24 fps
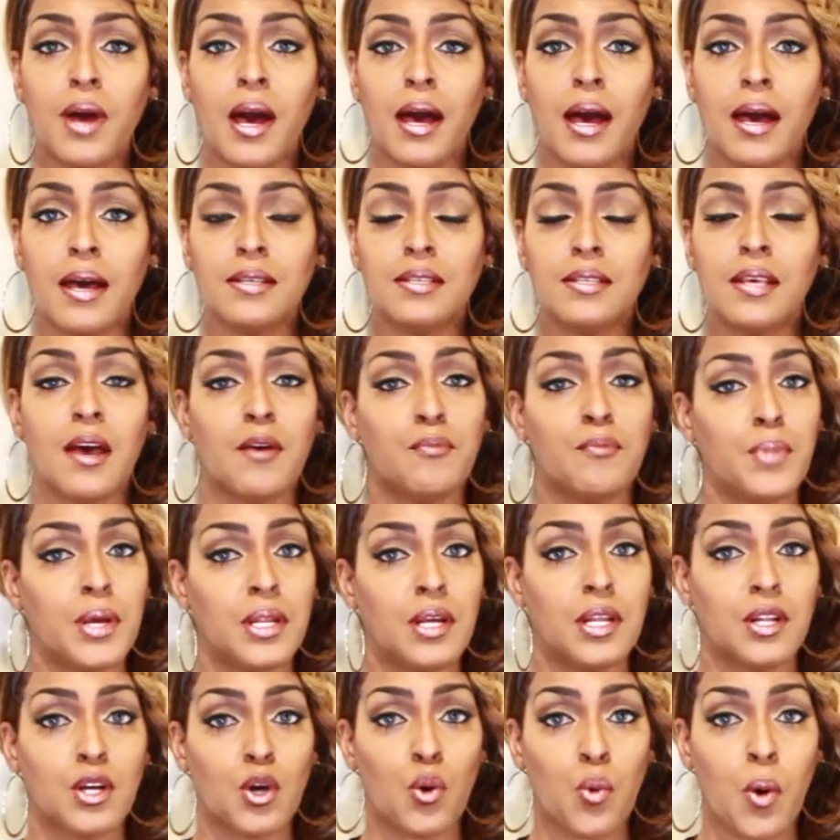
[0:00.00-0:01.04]
guys have
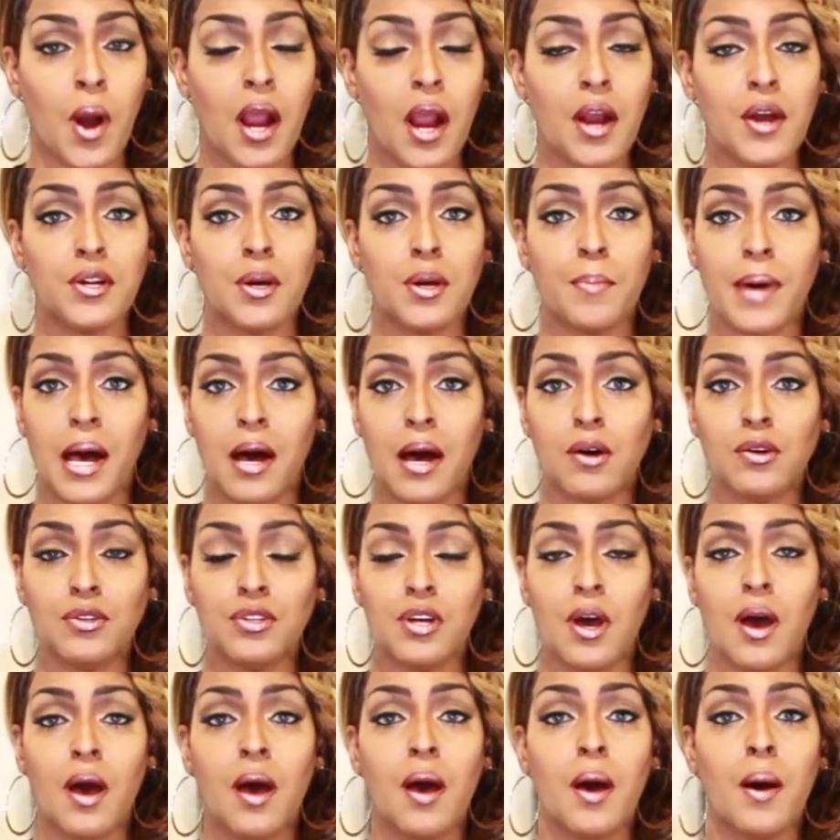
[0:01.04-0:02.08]
been inquiring
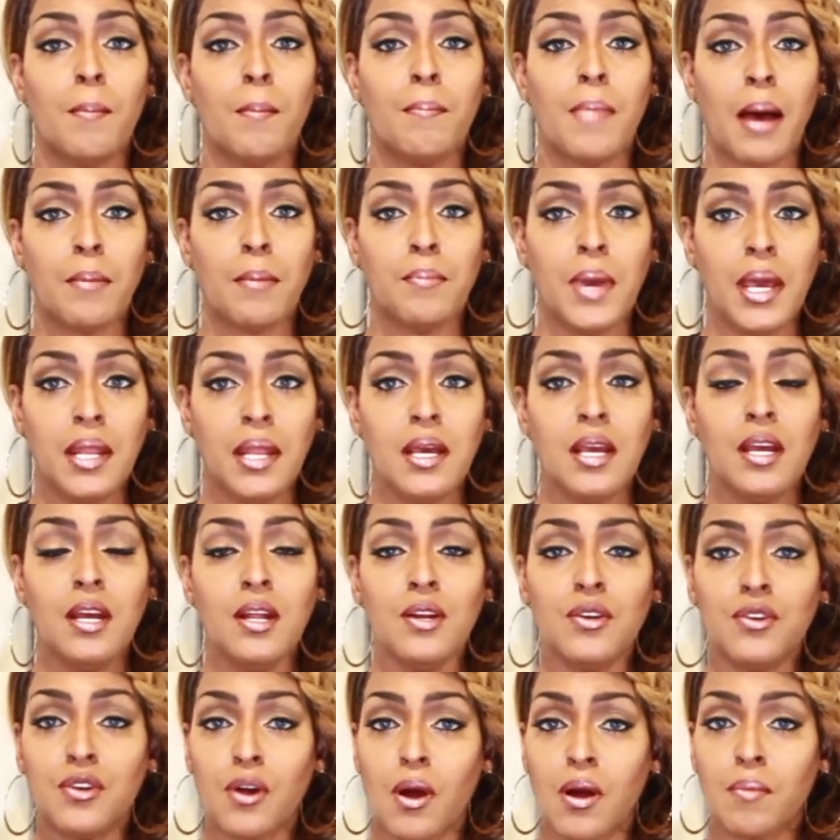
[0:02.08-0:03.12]
about my
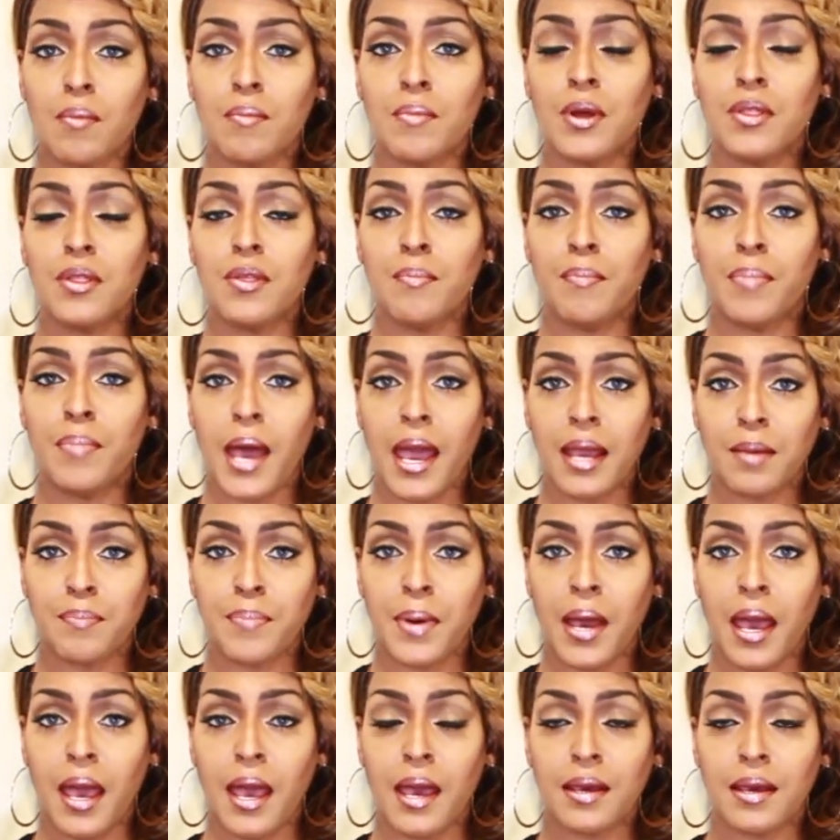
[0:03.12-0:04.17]
mini Dartmouth
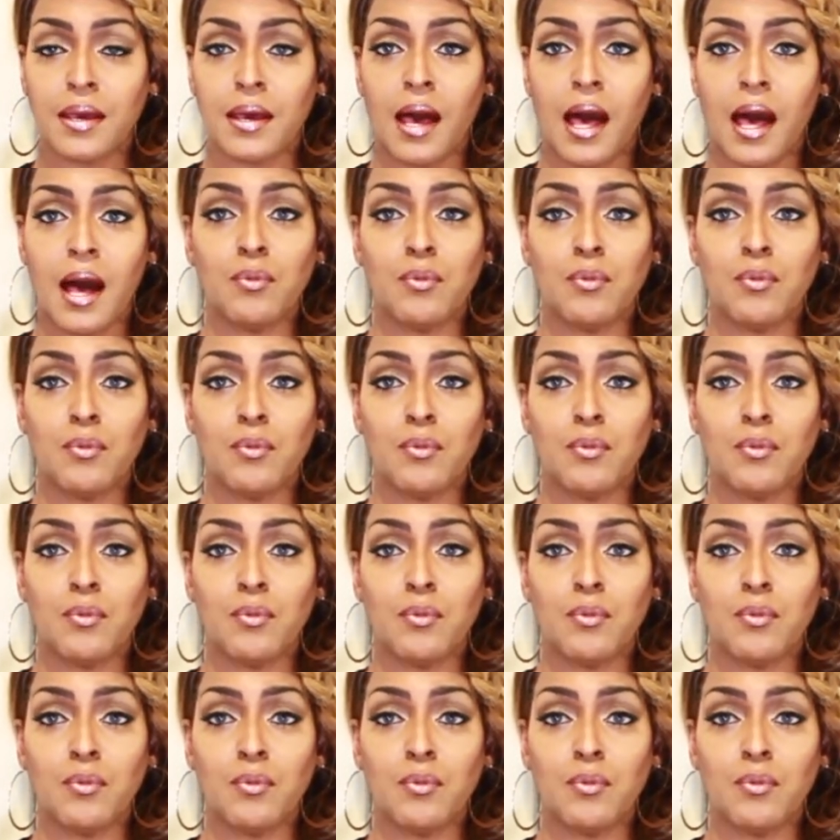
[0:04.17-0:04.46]
backpack.